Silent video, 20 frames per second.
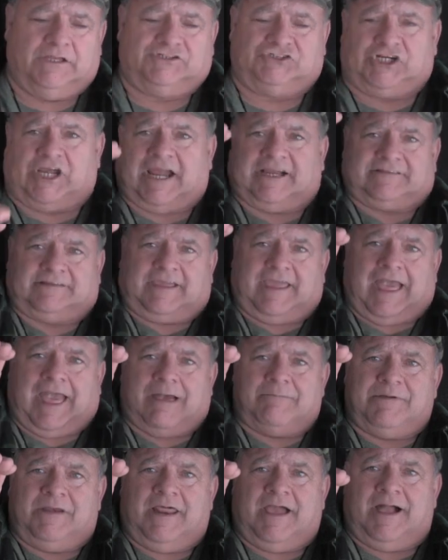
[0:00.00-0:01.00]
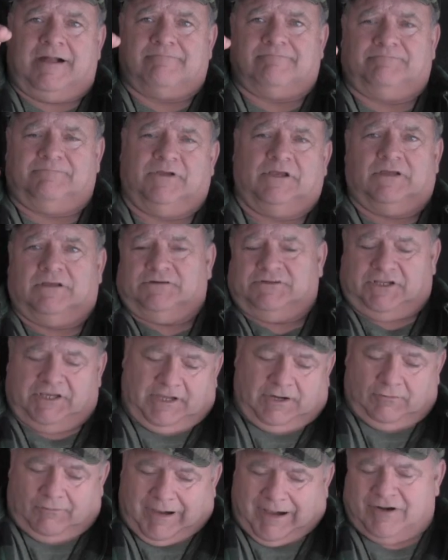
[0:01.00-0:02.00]
Jack the cabin up,
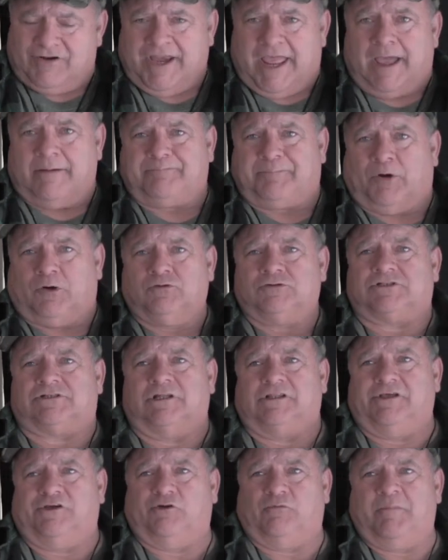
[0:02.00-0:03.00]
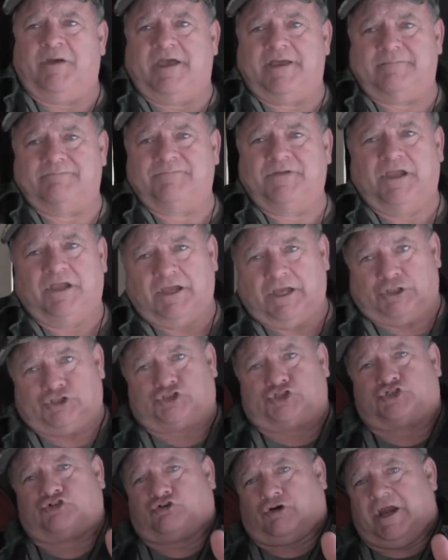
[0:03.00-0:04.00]
dig around that post a little bit, and
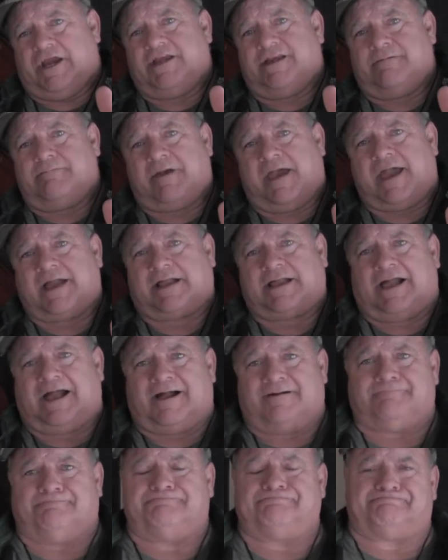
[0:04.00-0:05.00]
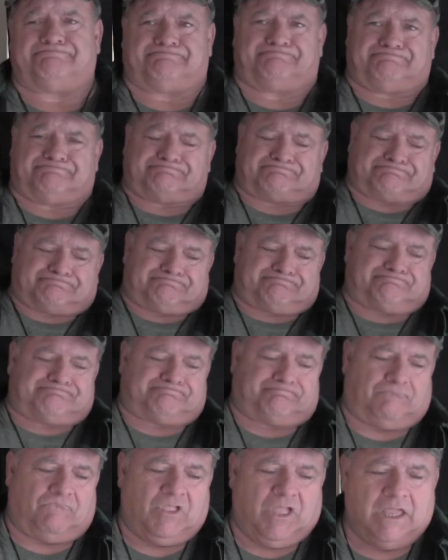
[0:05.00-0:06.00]
straighten it back up.
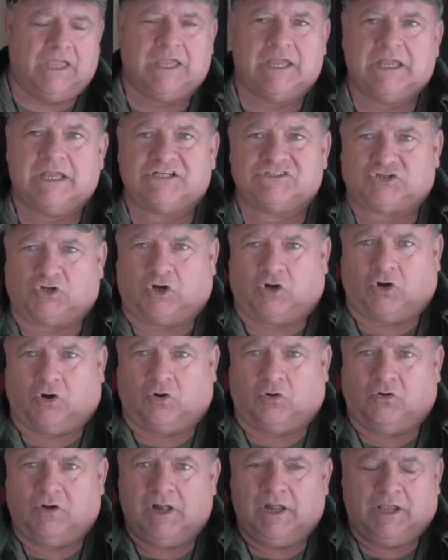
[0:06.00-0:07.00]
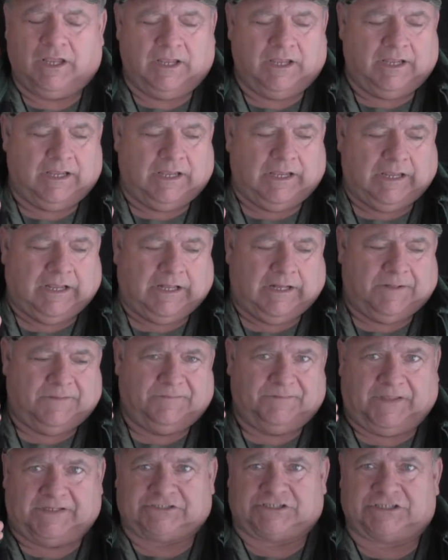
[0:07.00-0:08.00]
So
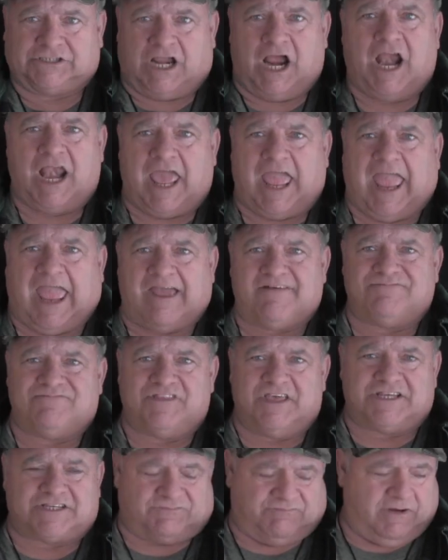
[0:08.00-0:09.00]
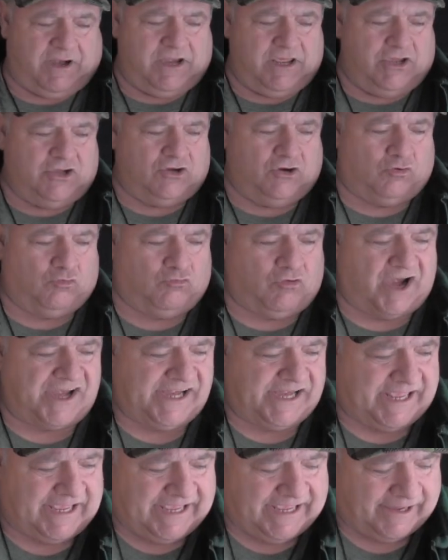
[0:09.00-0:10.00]
This is going to end this video
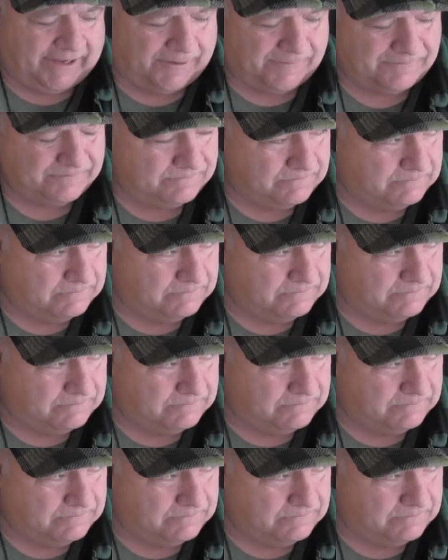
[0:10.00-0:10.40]
right here,